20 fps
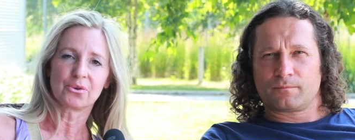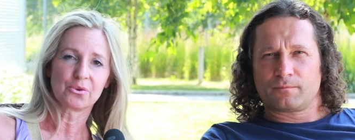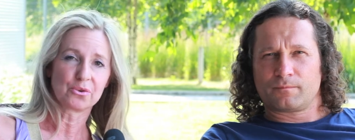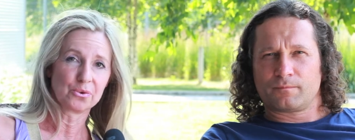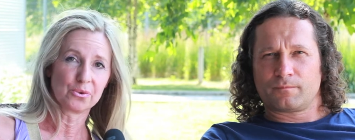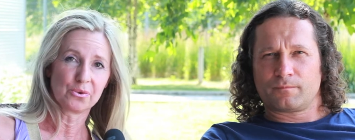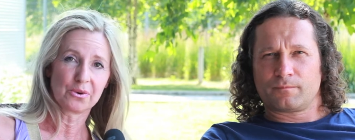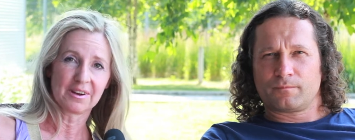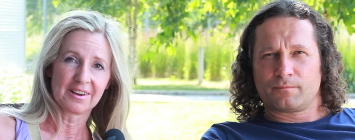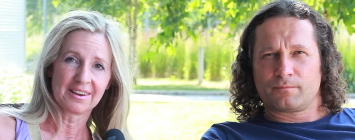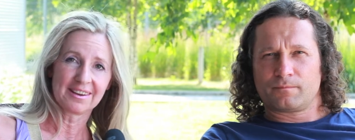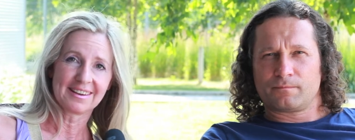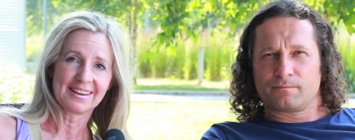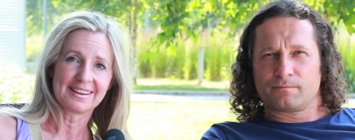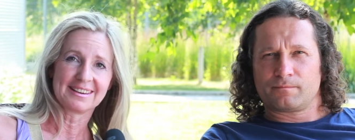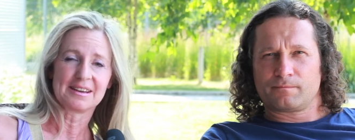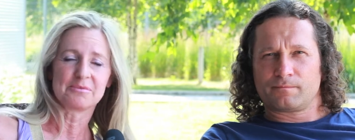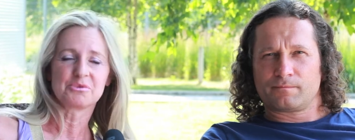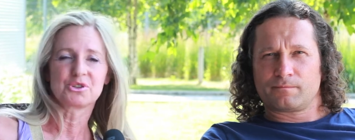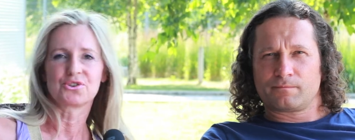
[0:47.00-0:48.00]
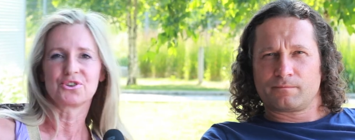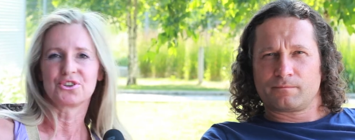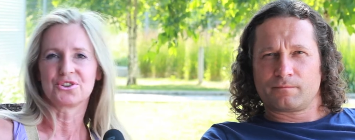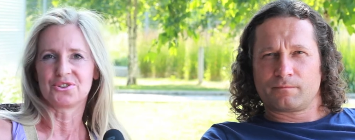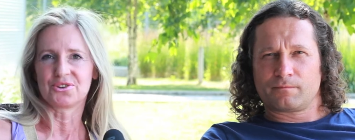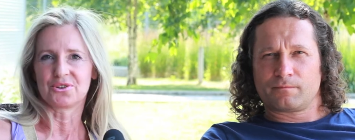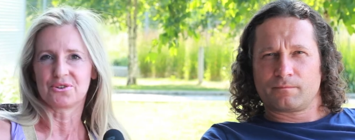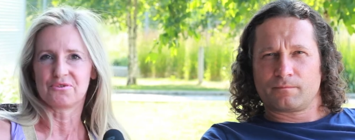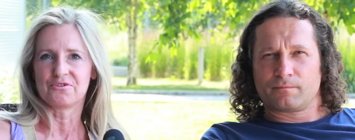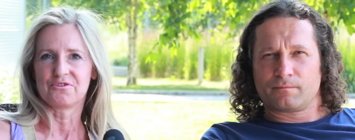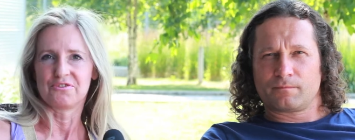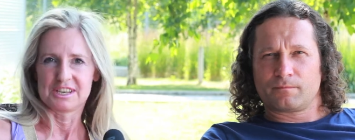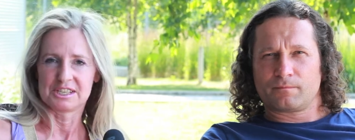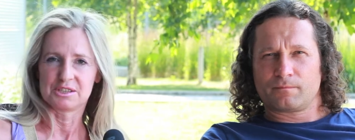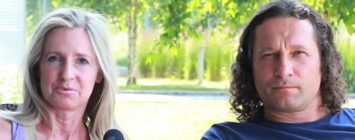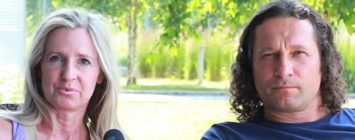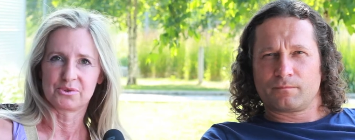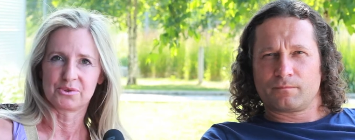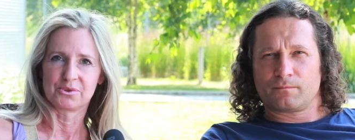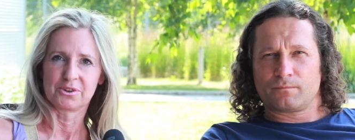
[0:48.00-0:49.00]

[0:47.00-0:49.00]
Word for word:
Speaker 1: Google and I'm sure you know Facebook.